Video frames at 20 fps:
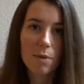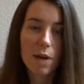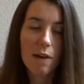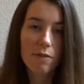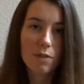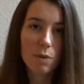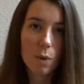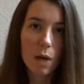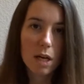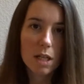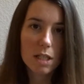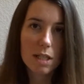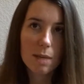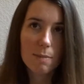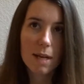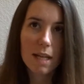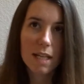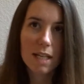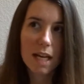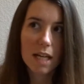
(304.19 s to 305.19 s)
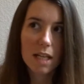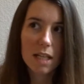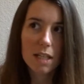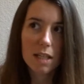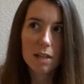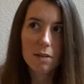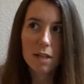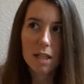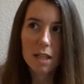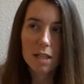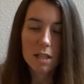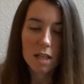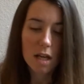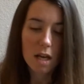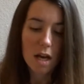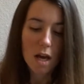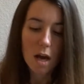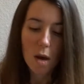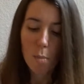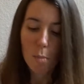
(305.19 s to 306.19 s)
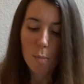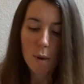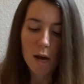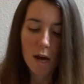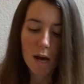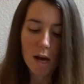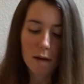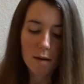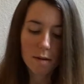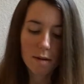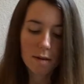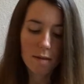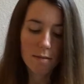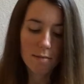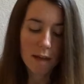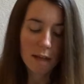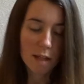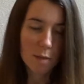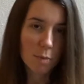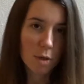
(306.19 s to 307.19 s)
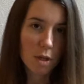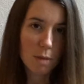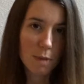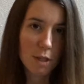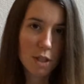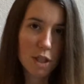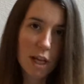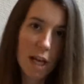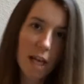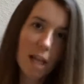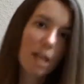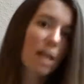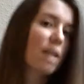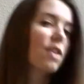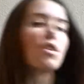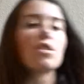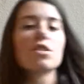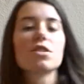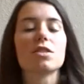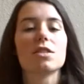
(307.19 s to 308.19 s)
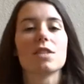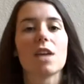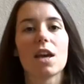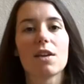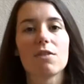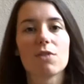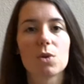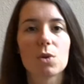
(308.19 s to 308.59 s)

You have to wash them at 90 degrees, but that's pretty much it, and you're safe.